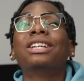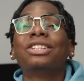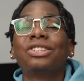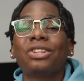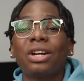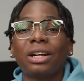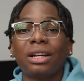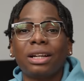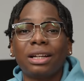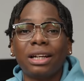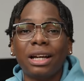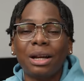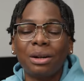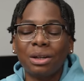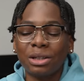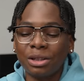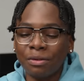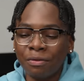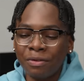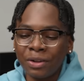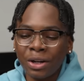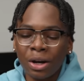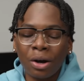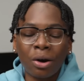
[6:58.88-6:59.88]
so I could get this
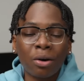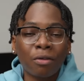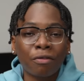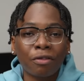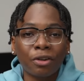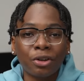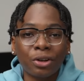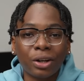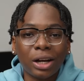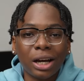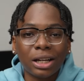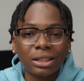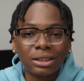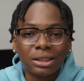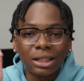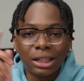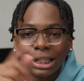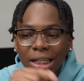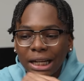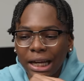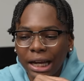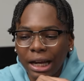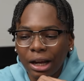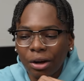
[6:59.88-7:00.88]
video out for you guys
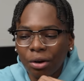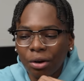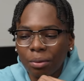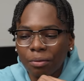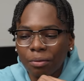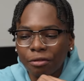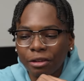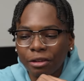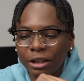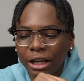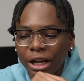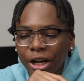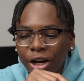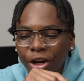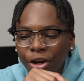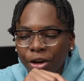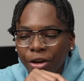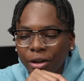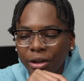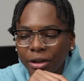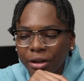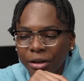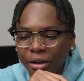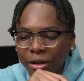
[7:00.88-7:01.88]
today, hopefully
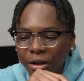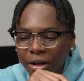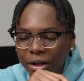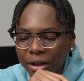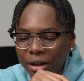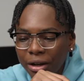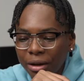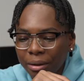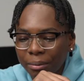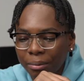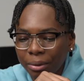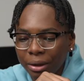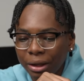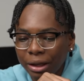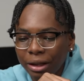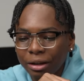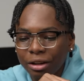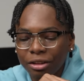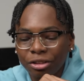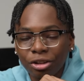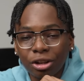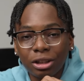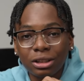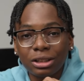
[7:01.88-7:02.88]
earlier. But yeah,
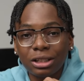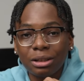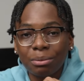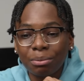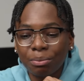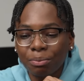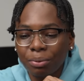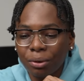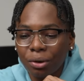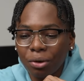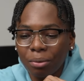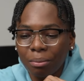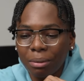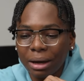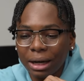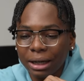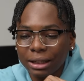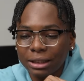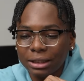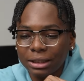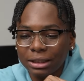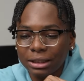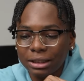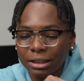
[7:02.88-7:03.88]
the 13 Pro
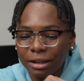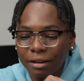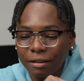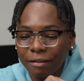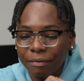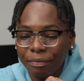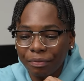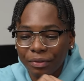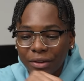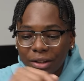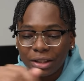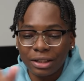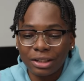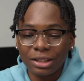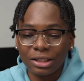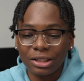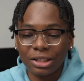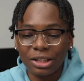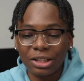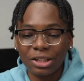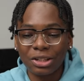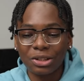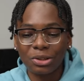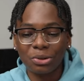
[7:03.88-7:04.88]
Max, this is
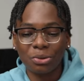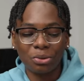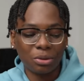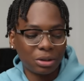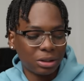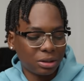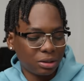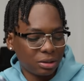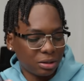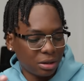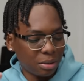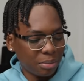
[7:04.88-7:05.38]
huge. This is a